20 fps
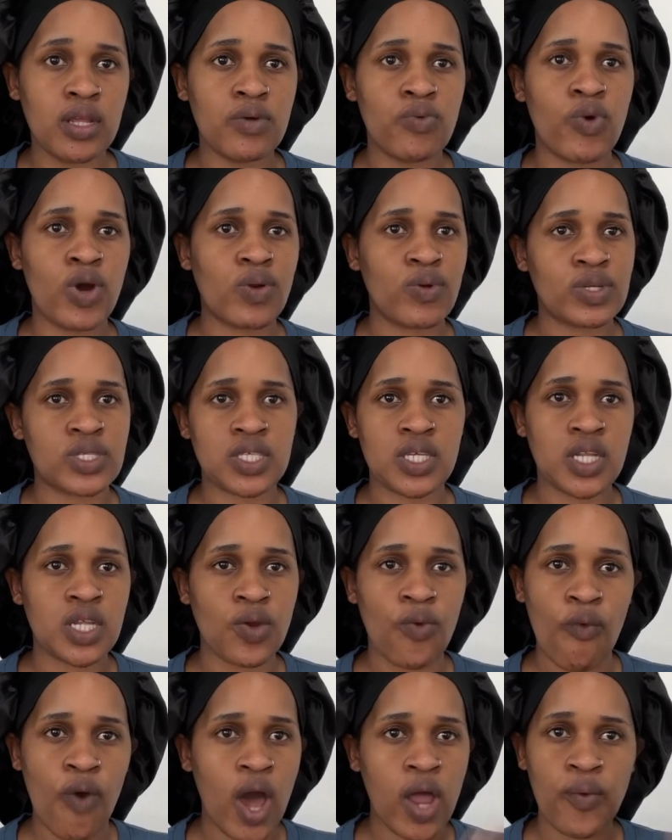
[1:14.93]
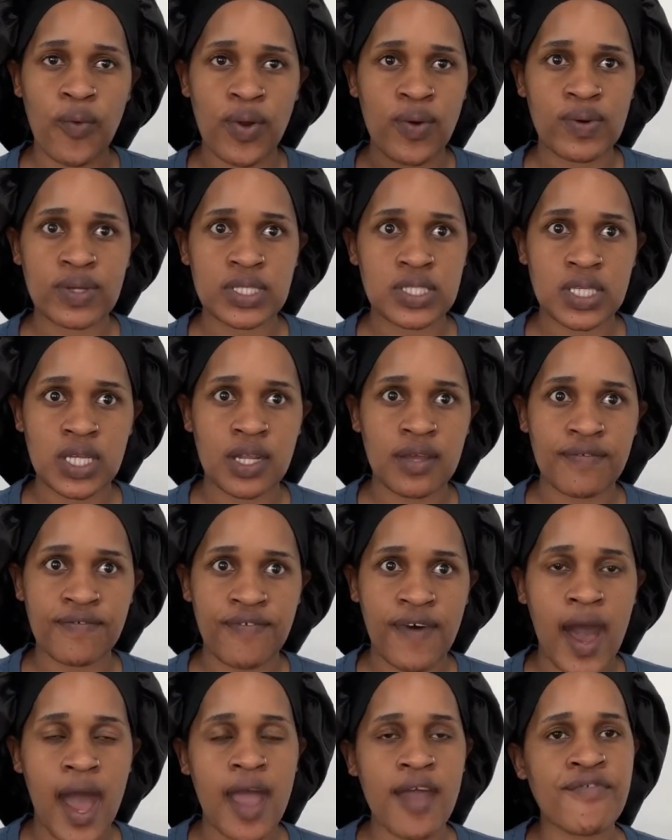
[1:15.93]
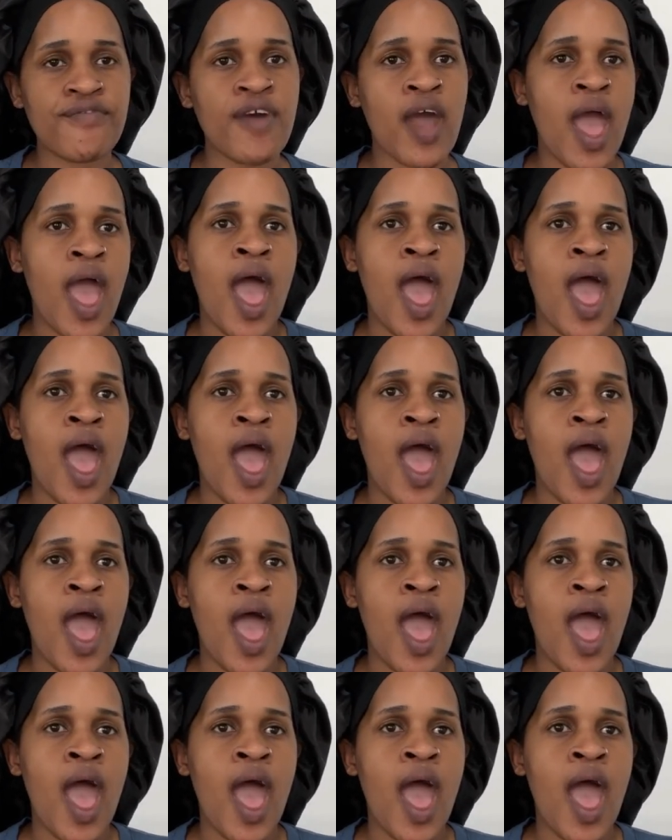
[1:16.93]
One was turning one, one was turning five.